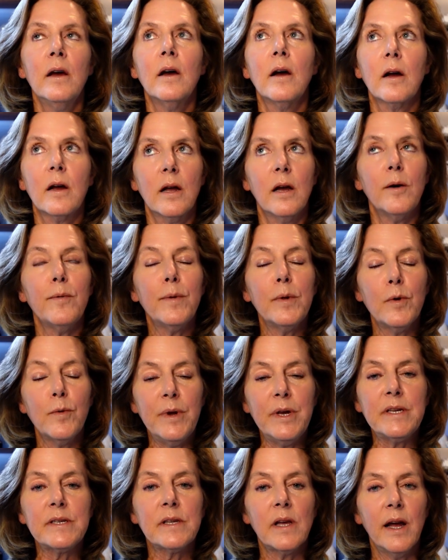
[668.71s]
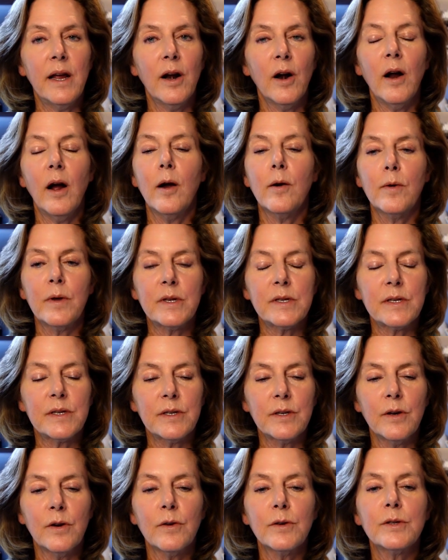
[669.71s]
A couple of weeks later, I was still